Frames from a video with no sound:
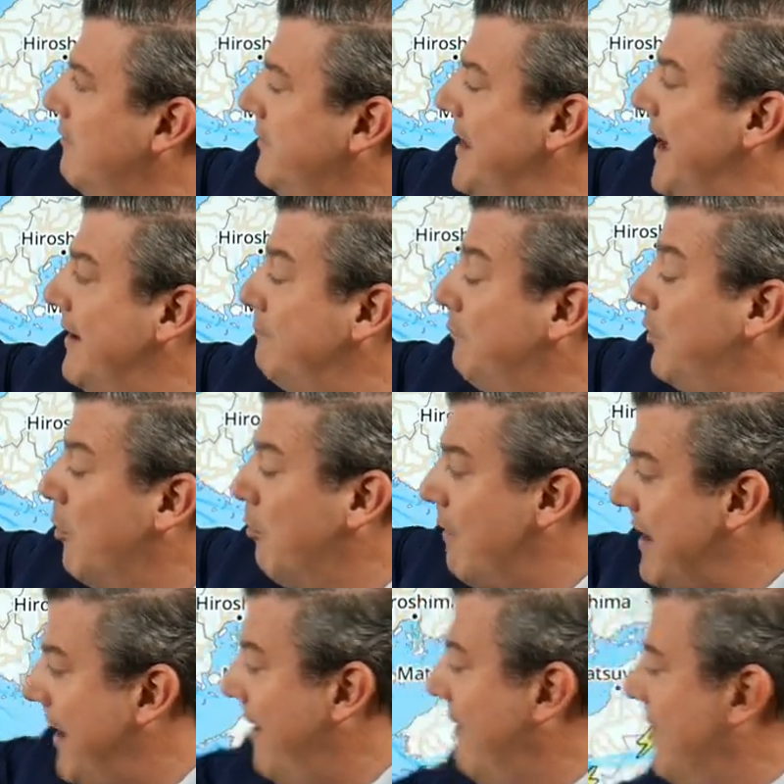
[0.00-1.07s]
near
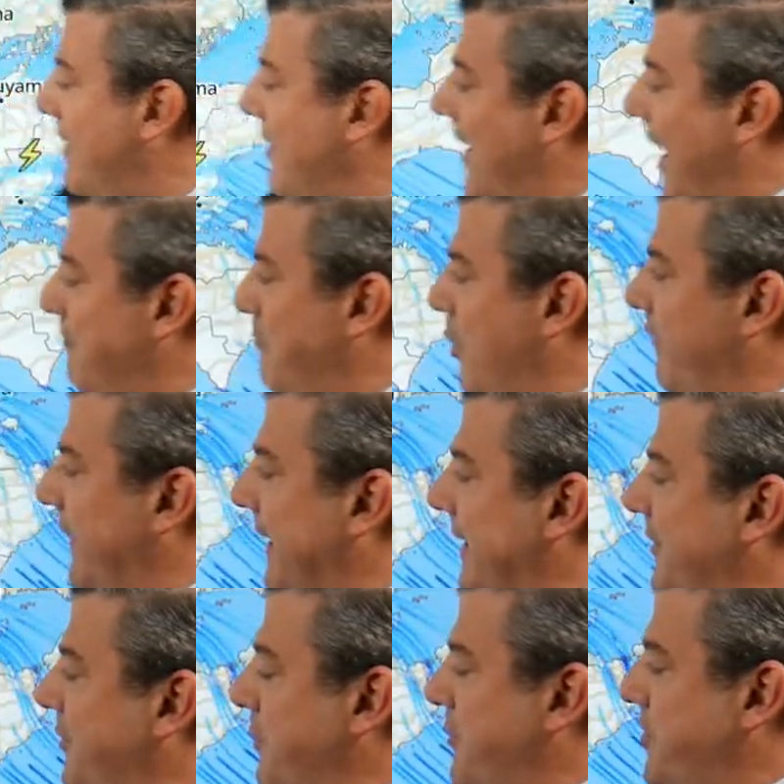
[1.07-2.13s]
Korea and moving
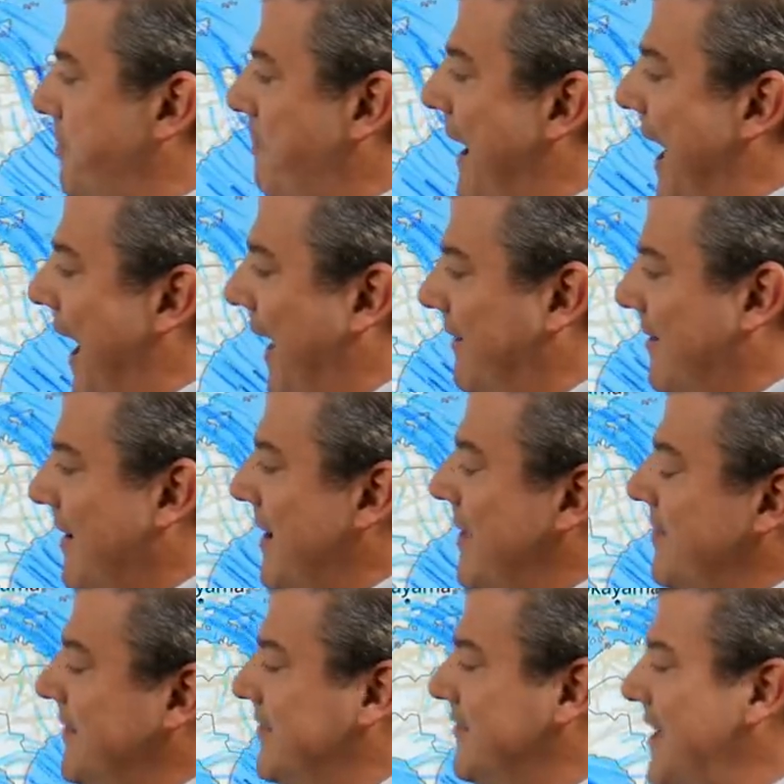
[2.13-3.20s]
into Japan.
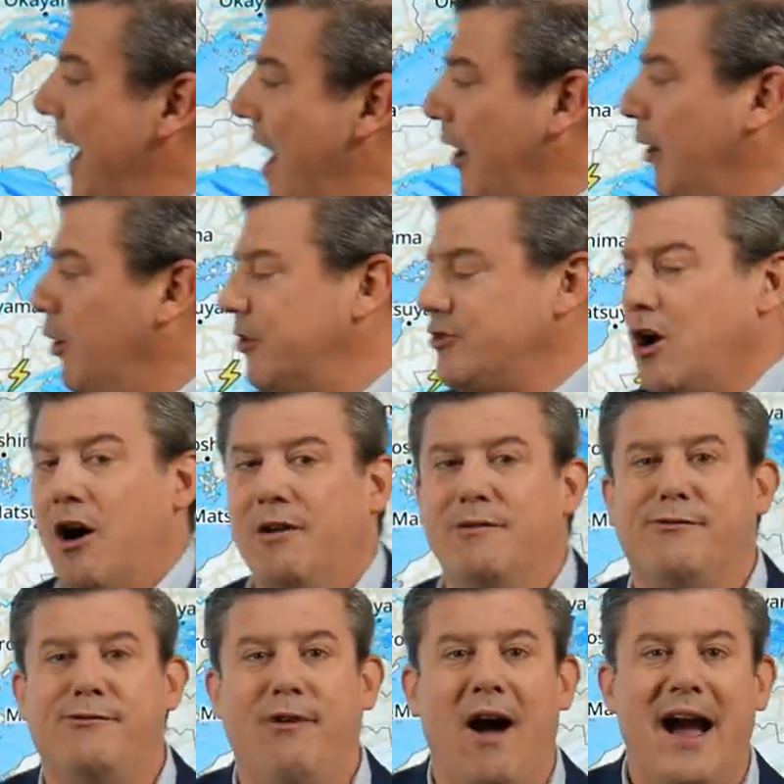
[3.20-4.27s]
This is how it looked on
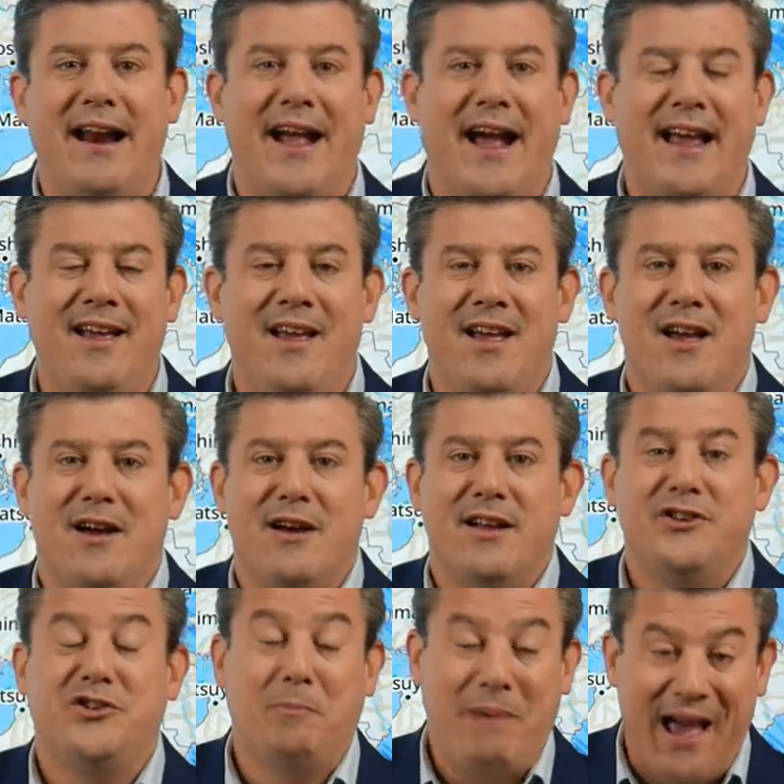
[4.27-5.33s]
Friday
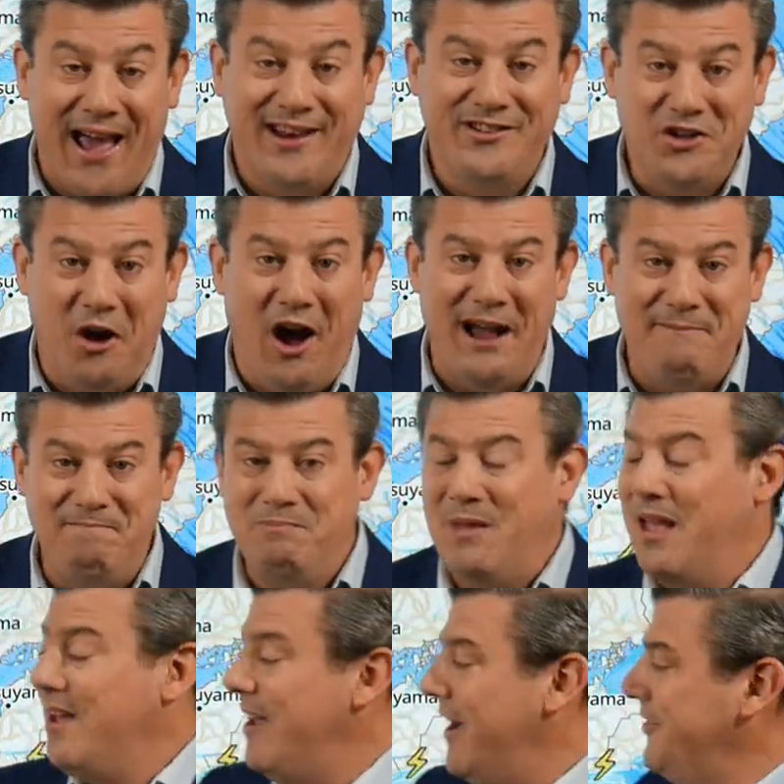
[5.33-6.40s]
Japan time
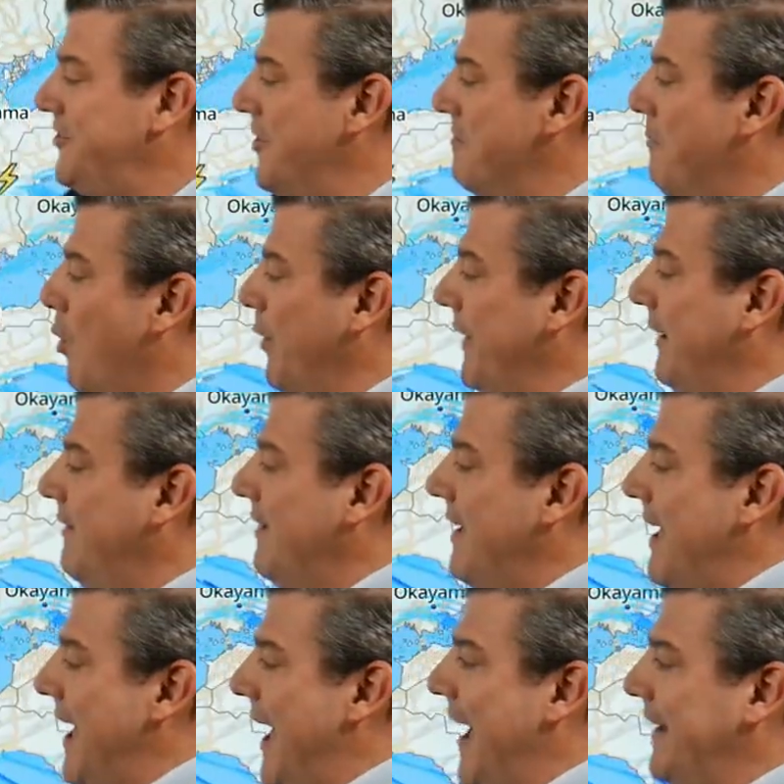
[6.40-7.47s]
into the morning
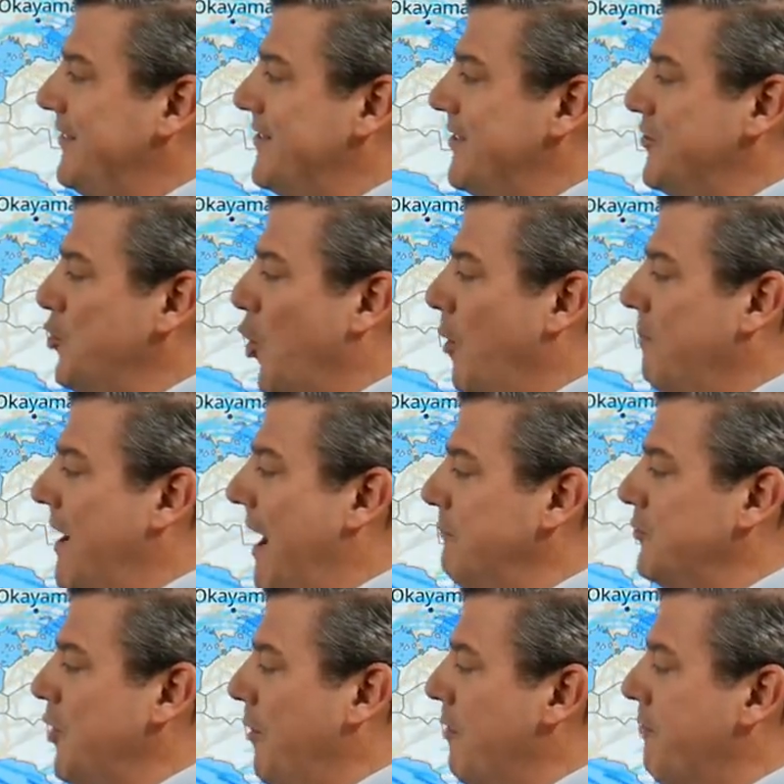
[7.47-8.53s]
as the storm
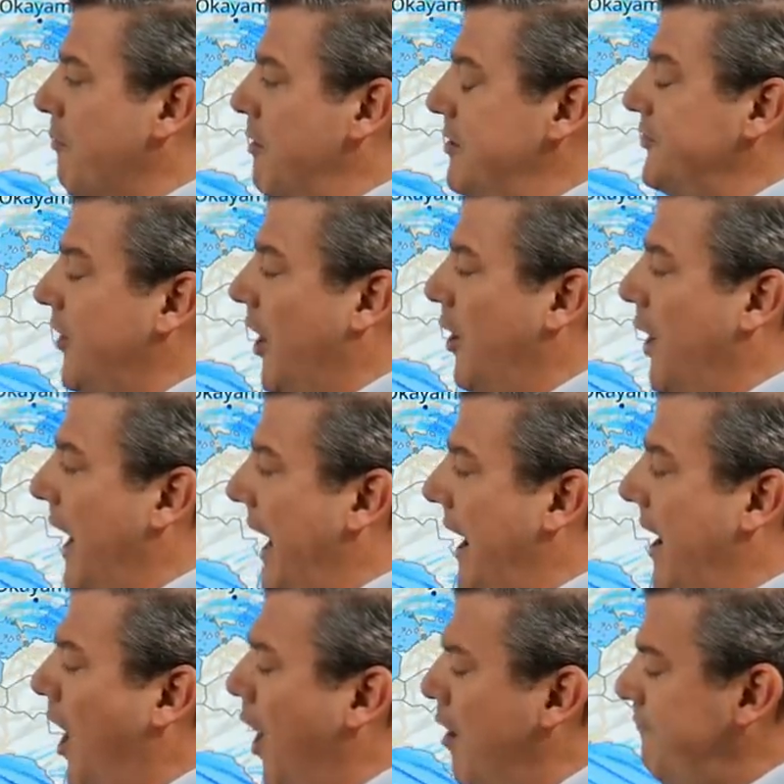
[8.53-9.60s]
comes on through. So
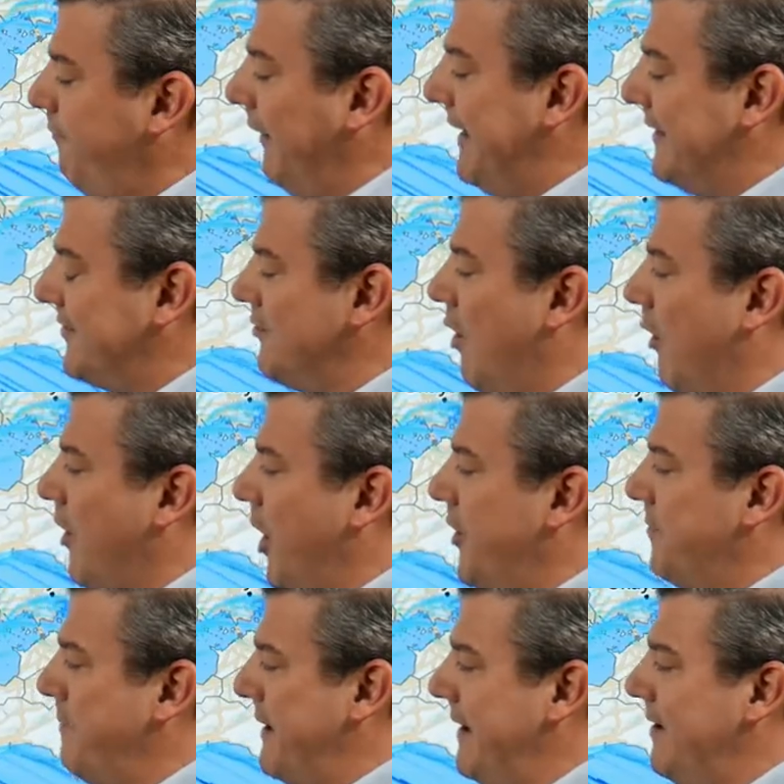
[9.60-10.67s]
uh, hopefully it's not going
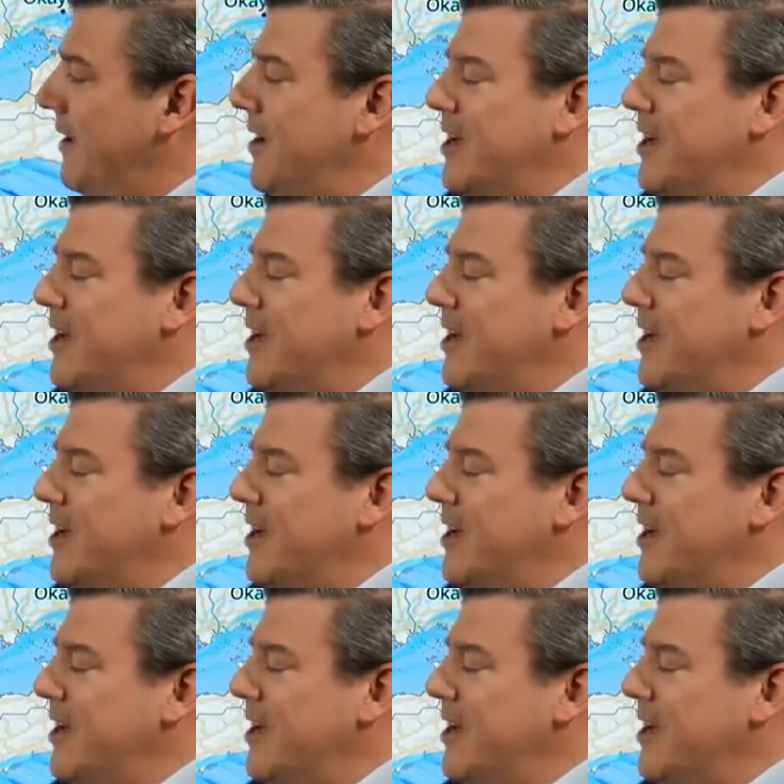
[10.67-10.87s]
to be